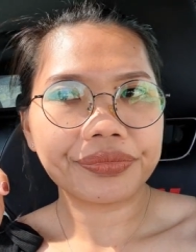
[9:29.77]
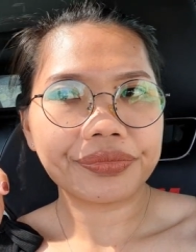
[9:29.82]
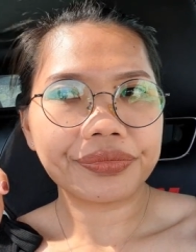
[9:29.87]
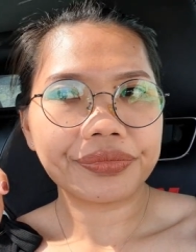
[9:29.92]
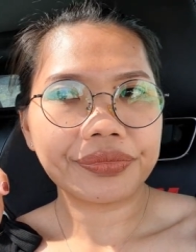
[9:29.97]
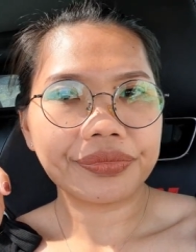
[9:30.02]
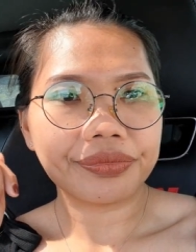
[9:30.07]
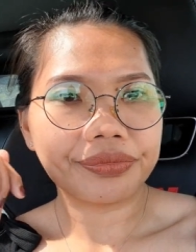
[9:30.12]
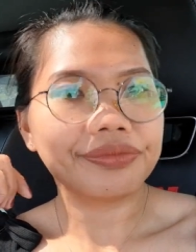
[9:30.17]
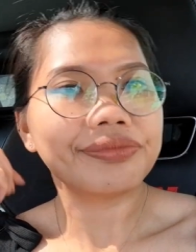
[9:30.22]

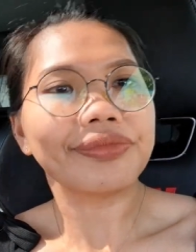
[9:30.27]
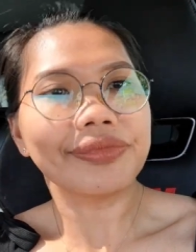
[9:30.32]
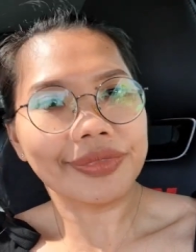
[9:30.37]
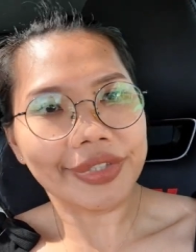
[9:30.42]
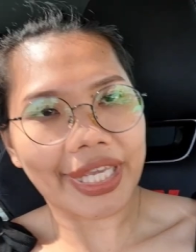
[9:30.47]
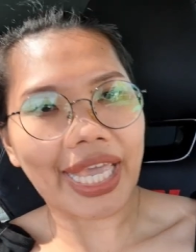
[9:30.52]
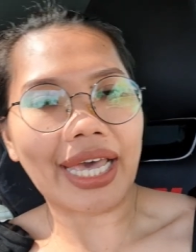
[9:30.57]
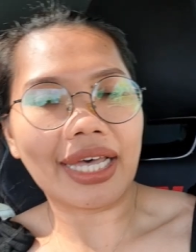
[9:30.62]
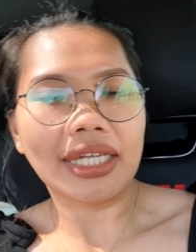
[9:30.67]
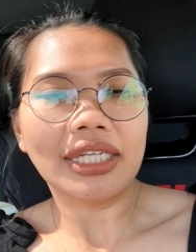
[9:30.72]
Mm,
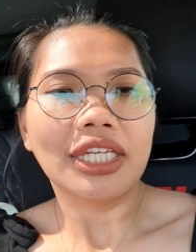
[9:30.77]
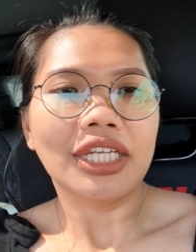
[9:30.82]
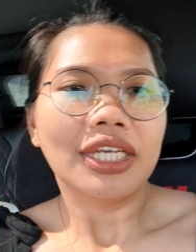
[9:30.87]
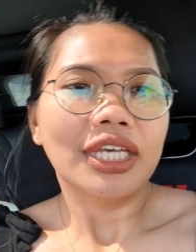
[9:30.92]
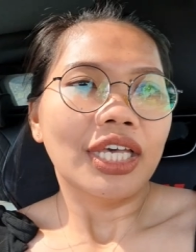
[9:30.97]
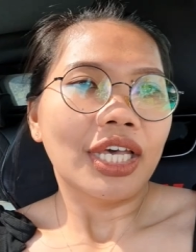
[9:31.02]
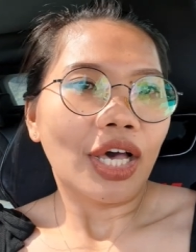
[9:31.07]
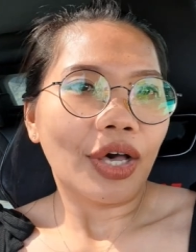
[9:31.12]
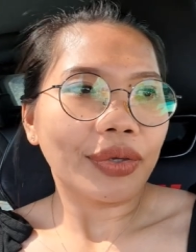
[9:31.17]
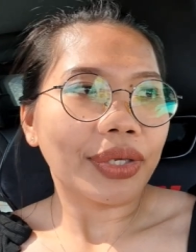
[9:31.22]
yeah.
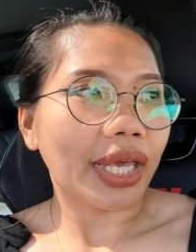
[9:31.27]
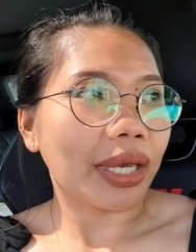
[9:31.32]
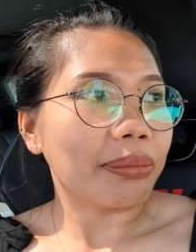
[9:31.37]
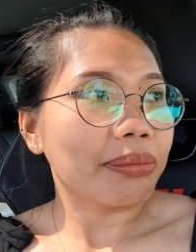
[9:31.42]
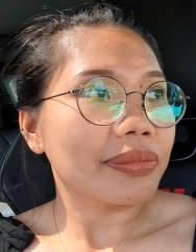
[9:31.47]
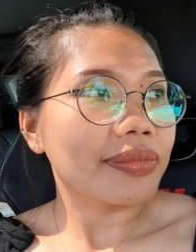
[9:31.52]
Okay.